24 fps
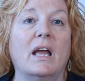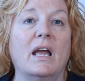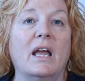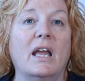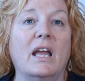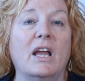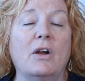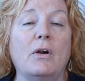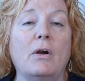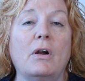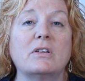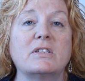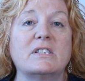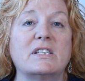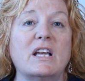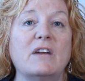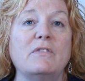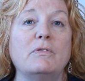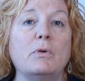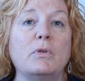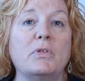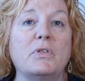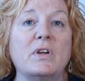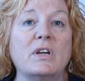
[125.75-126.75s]
Here are
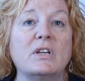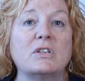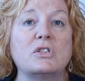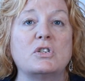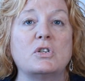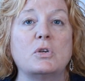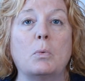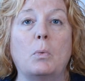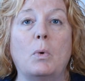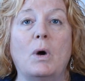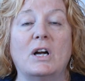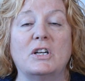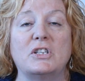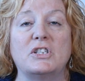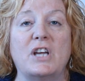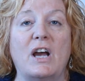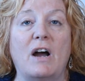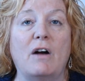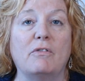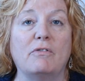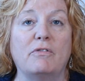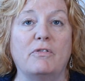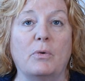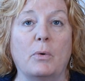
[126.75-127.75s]
several things to watch
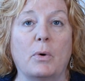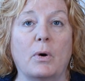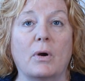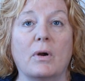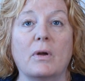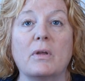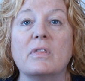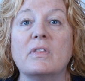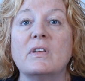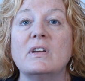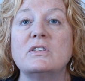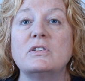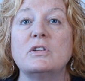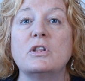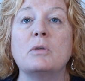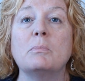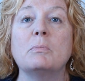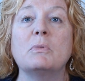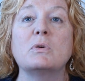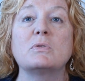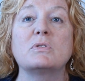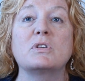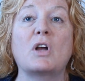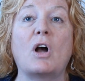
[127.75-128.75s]
out for. These are the
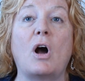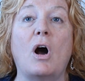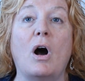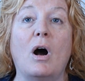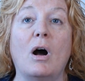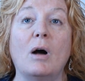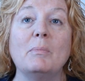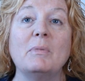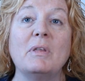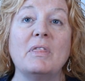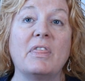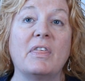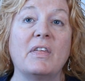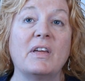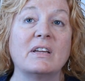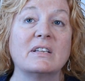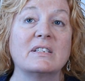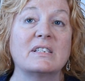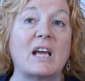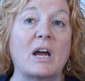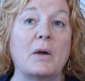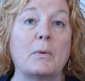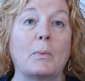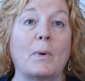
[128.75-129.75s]
most common
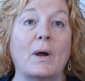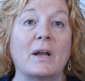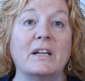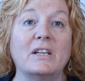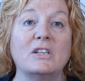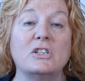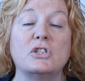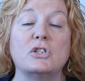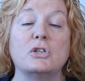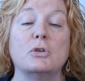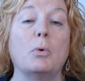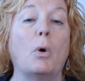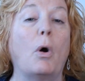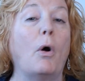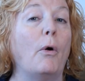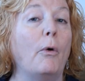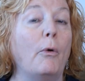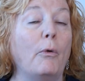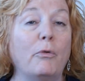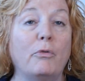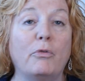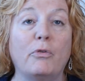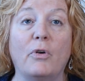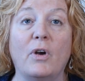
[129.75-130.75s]
things I run into
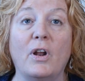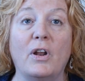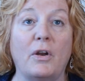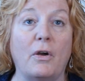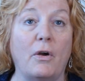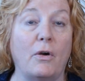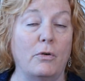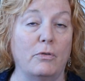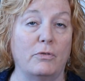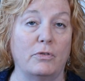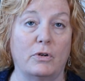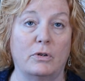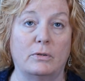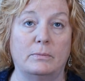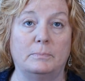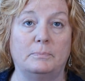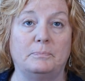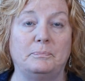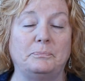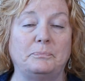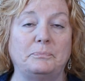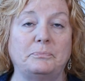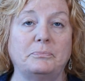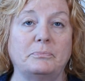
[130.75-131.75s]
over and over.
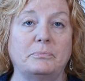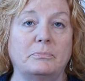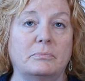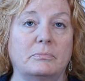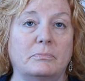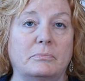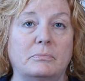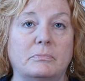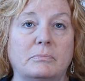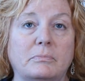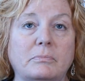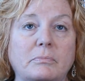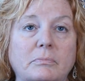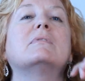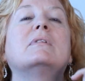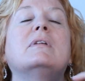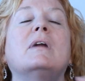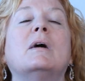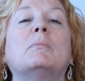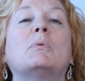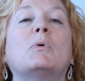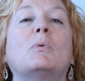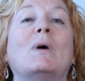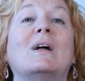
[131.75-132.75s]

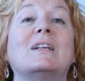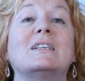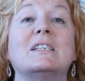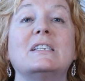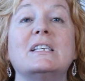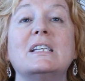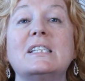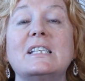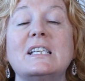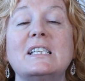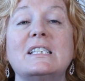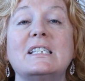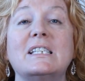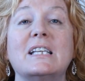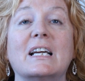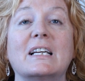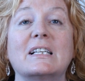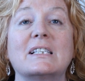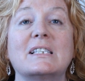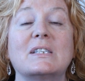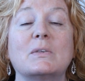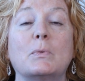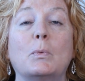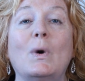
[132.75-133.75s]
Number one,
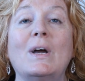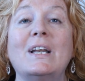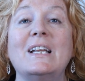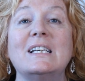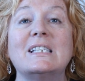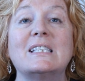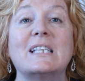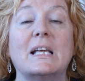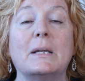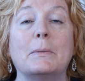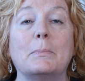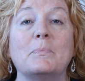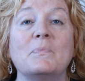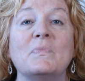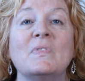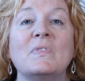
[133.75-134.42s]
statistics. What is it?